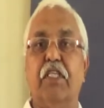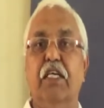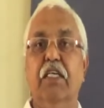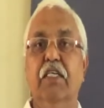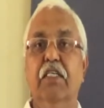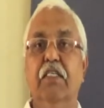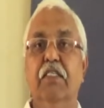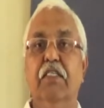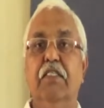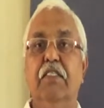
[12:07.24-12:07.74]

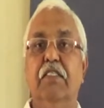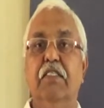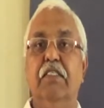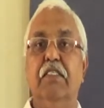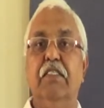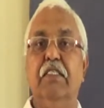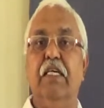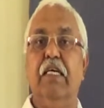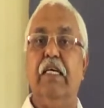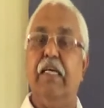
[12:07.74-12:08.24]

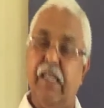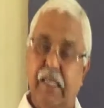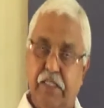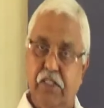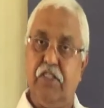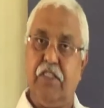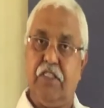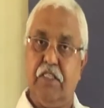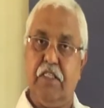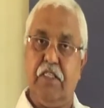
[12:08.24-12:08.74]
the
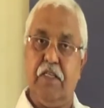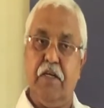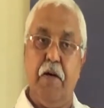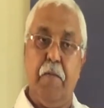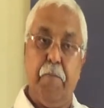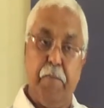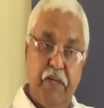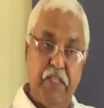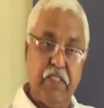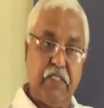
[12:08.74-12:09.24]
rancid.
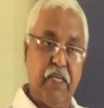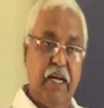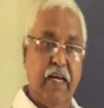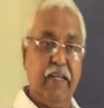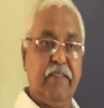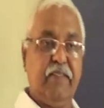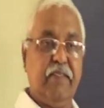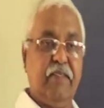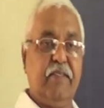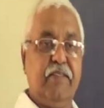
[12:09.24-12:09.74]
Please
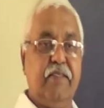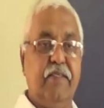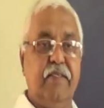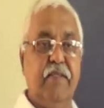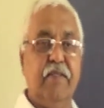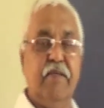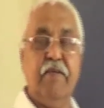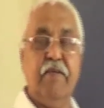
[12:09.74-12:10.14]
write it.